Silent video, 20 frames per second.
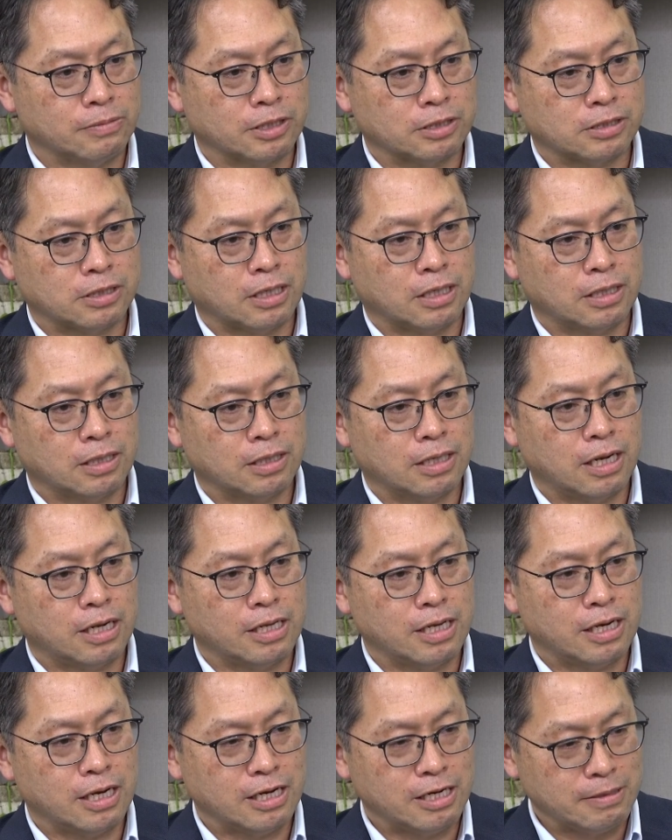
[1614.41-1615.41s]
I
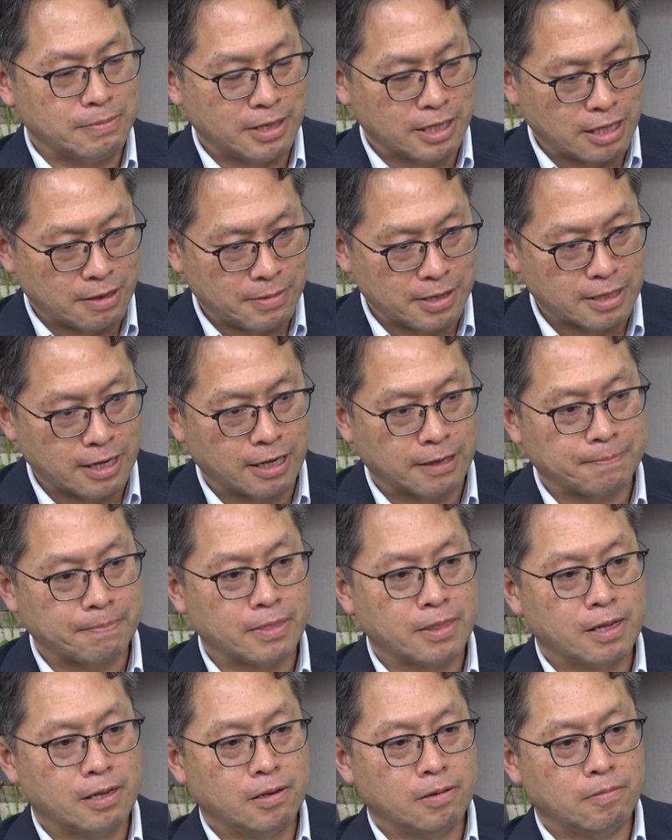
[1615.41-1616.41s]
understand that very well,
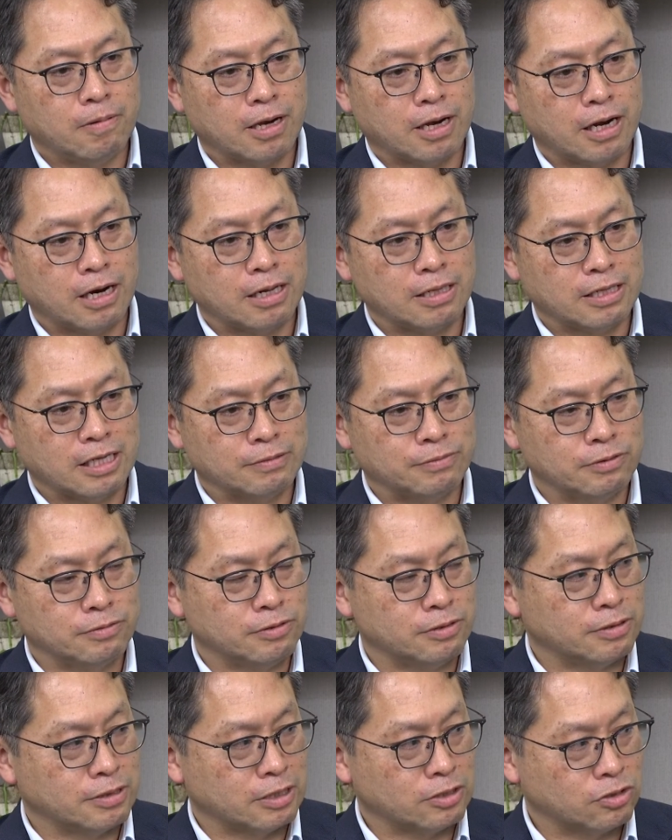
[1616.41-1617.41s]
but still
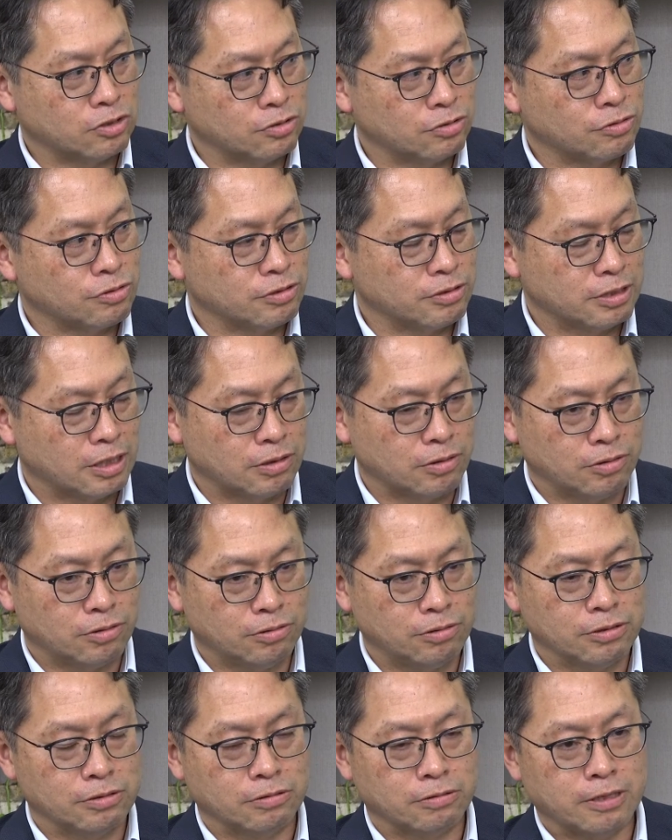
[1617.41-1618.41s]
there are many
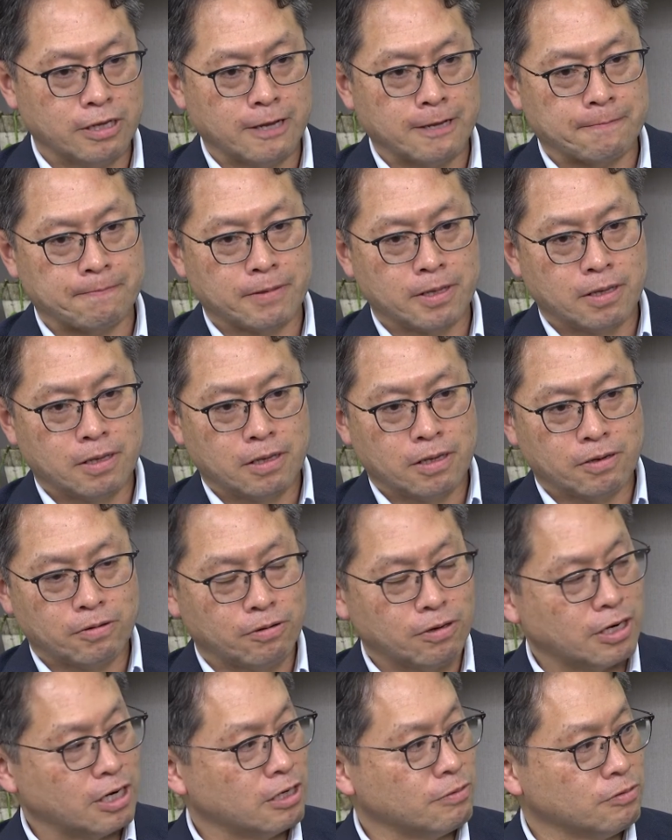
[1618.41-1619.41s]
things about
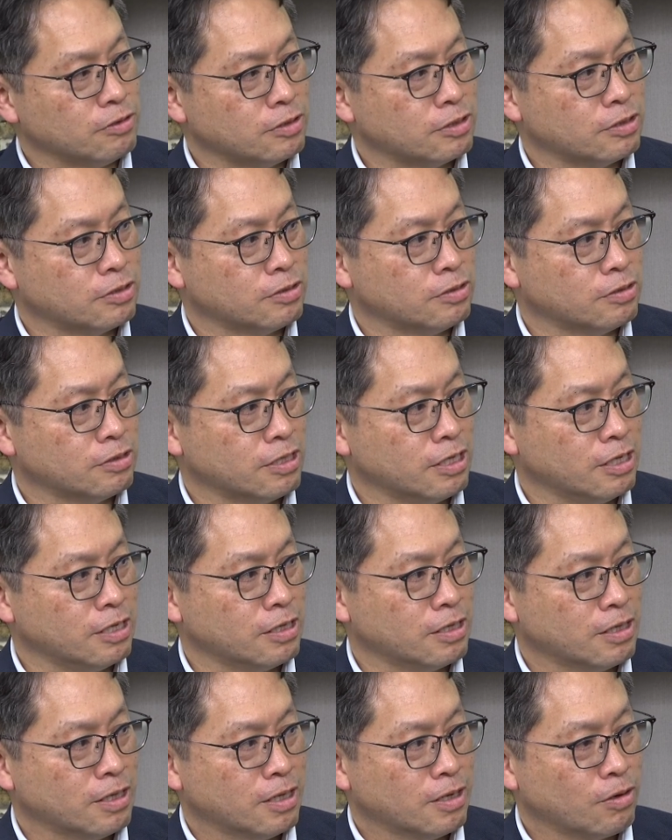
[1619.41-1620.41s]
China that we cannot
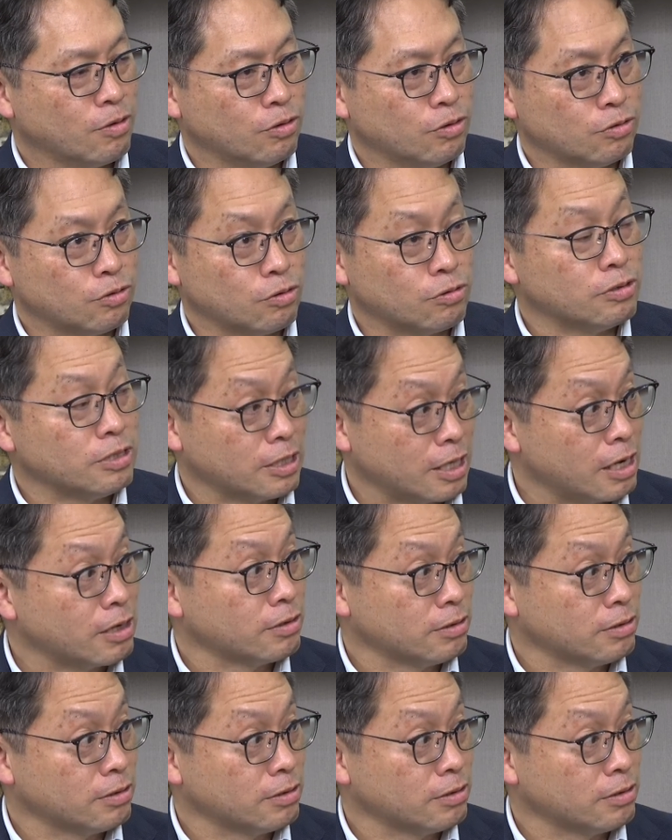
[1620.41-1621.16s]
yet understand.